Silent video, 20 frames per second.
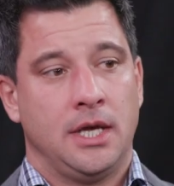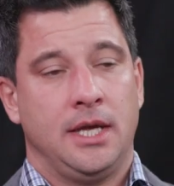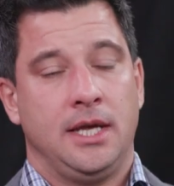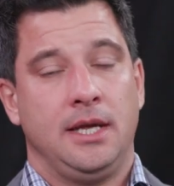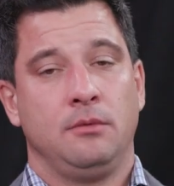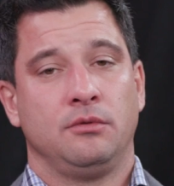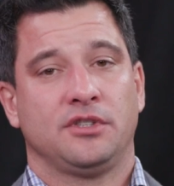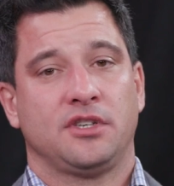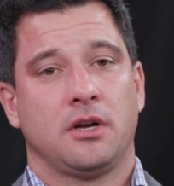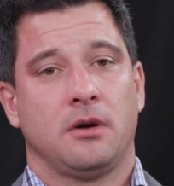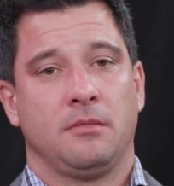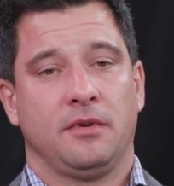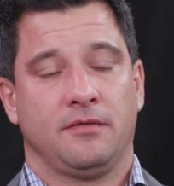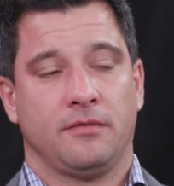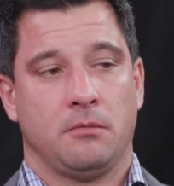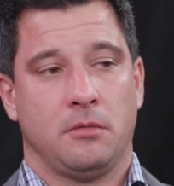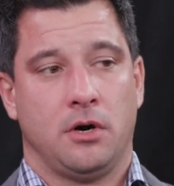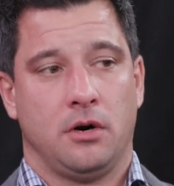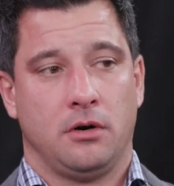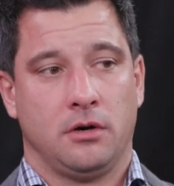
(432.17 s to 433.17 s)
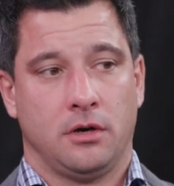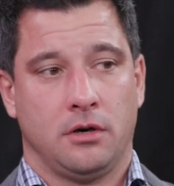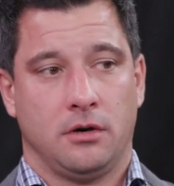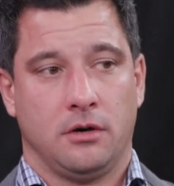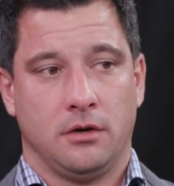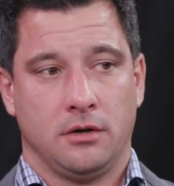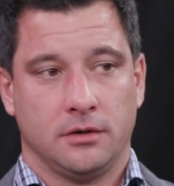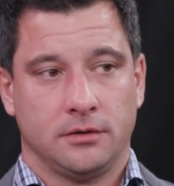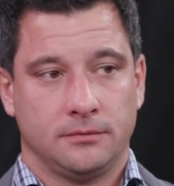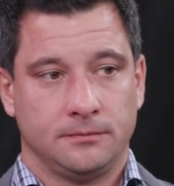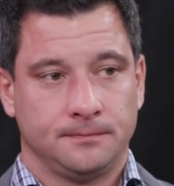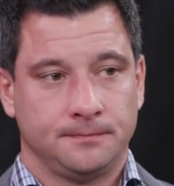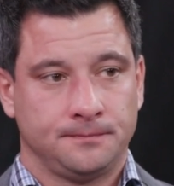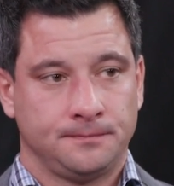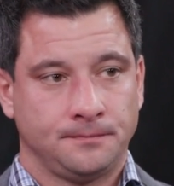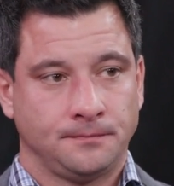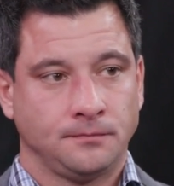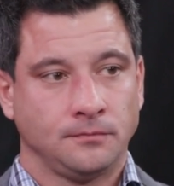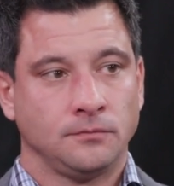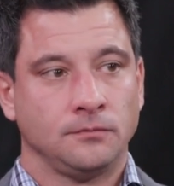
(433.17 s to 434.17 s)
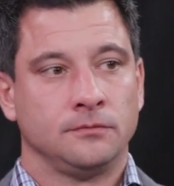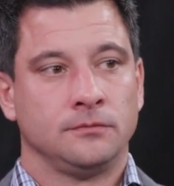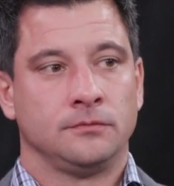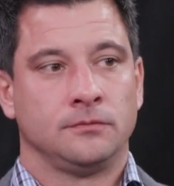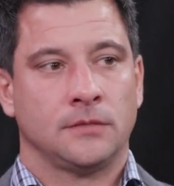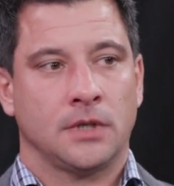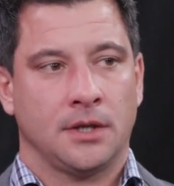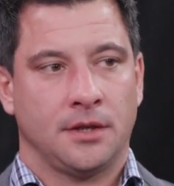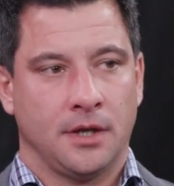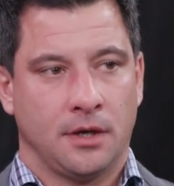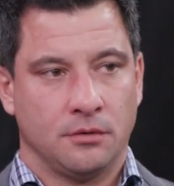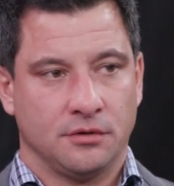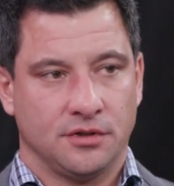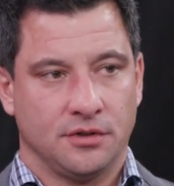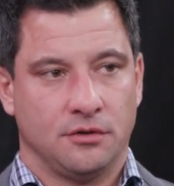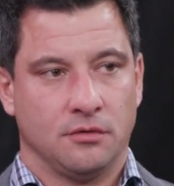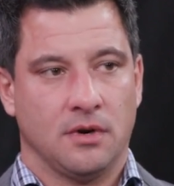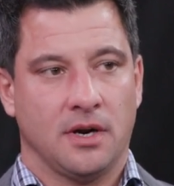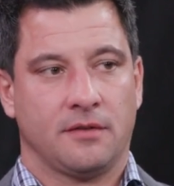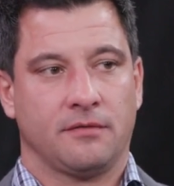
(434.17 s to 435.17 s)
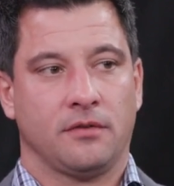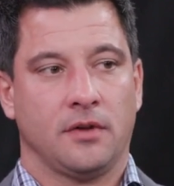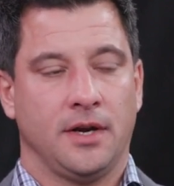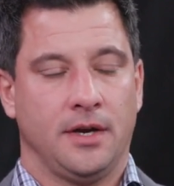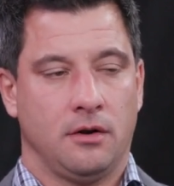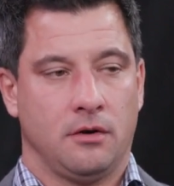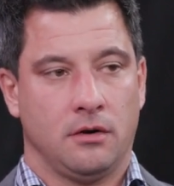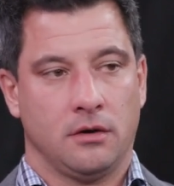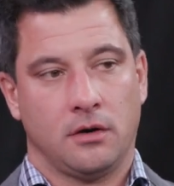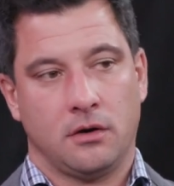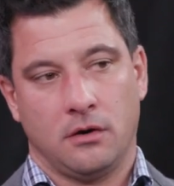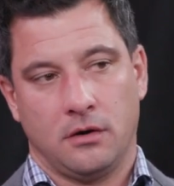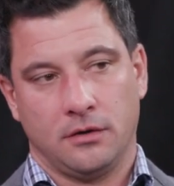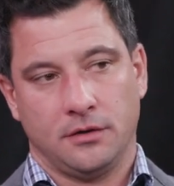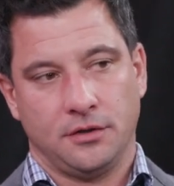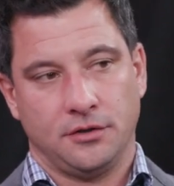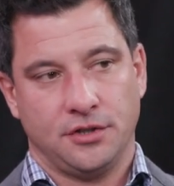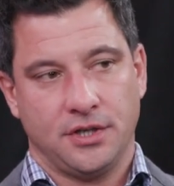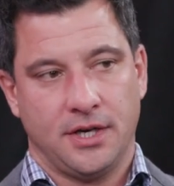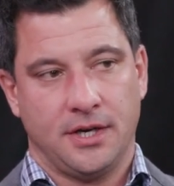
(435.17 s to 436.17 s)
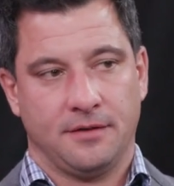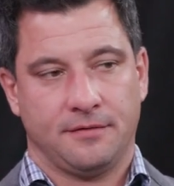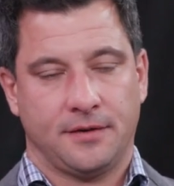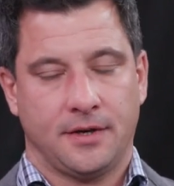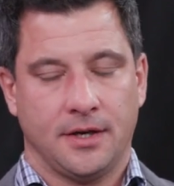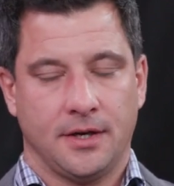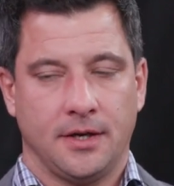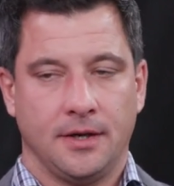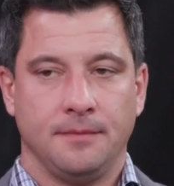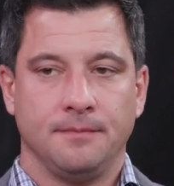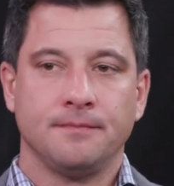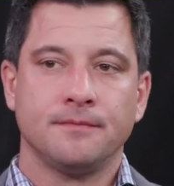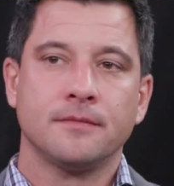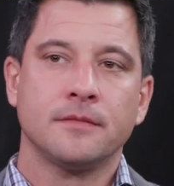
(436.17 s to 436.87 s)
He was coming from Hong Kong. Okay. I think it was a direct flight Hong Kong to JFK.